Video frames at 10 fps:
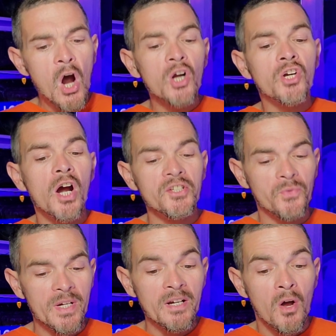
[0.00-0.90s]
Our
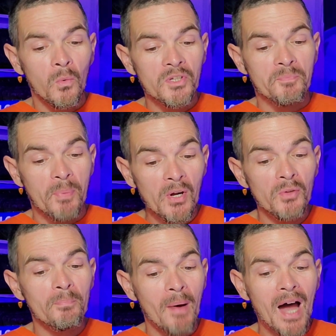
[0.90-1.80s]
country was
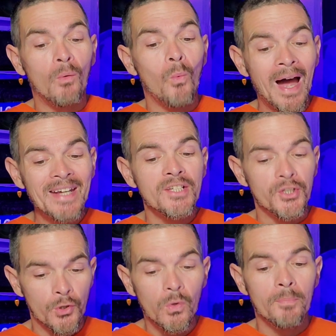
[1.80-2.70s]
built by white
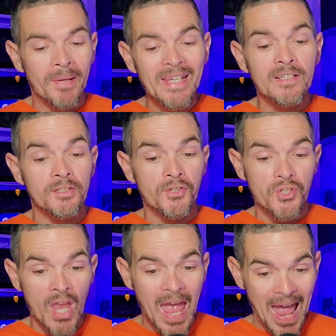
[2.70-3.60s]
Europeans,